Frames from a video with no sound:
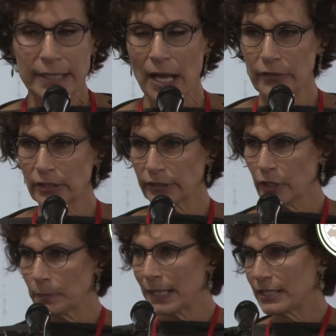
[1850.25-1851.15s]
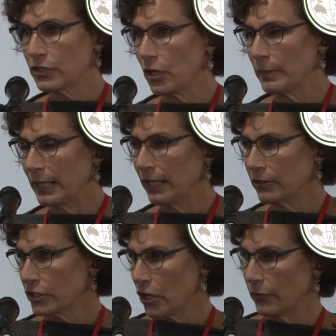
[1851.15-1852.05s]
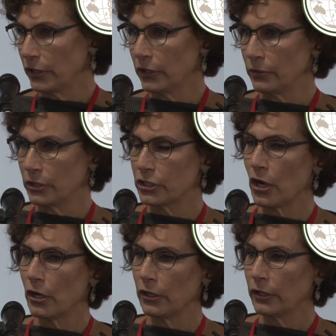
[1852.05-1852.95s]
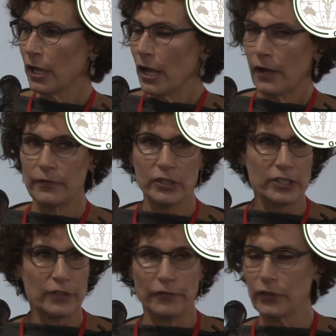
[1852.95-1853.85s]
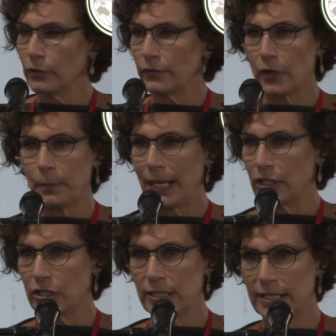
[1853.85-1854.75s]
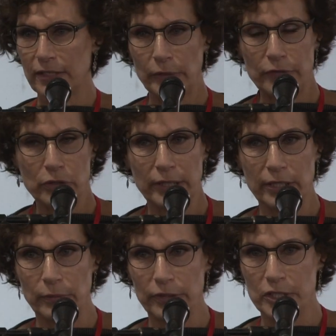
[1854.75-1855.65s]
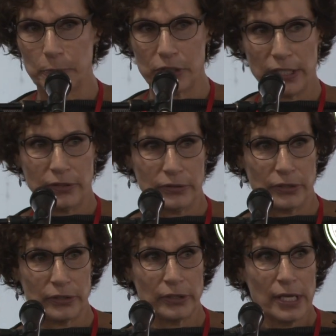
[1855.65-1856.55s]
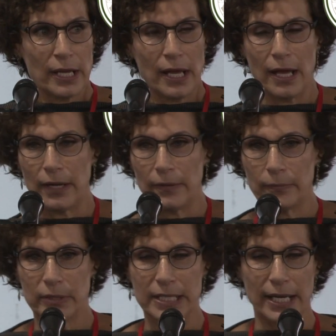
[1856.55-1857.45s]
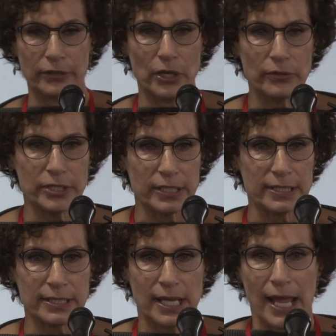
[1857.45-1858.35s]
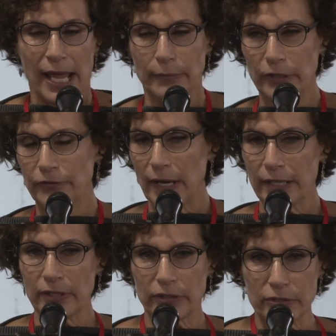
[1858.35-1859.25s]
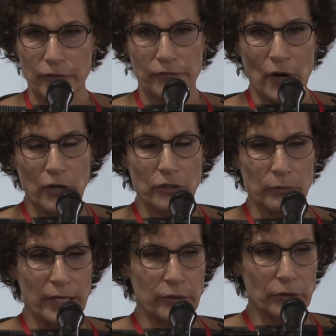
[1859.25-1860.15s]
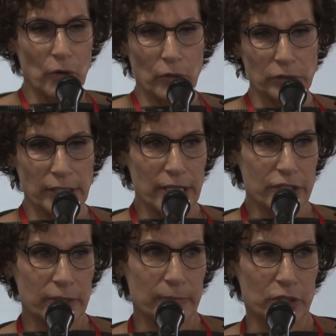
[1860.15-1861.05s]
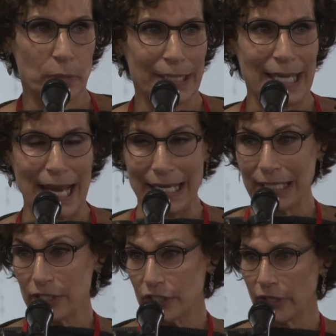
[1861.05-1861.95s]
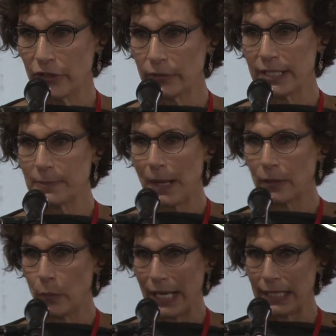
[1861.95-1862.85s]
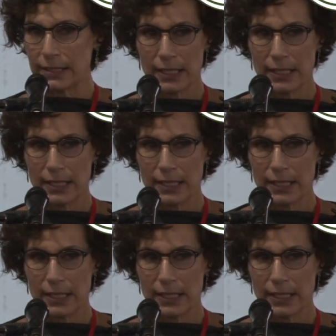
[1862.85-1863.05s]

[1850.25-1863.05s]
Now, the glioblastoma, here's showing you a chart of just a few of our patients that we've treated with this particular um, diagnosis. And we find that there's a far greater correlation between age than there is by weight.